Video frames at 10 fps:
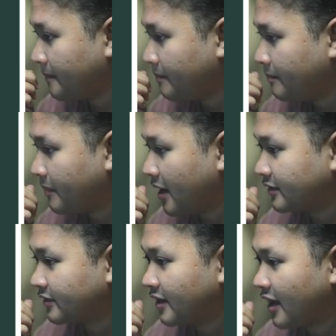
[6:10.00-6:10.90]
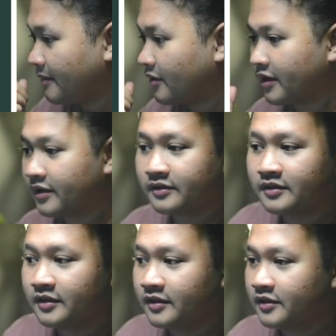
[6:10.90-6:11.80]
Python app. Okay,
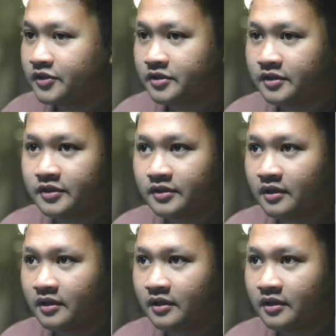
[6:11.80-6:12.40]
it's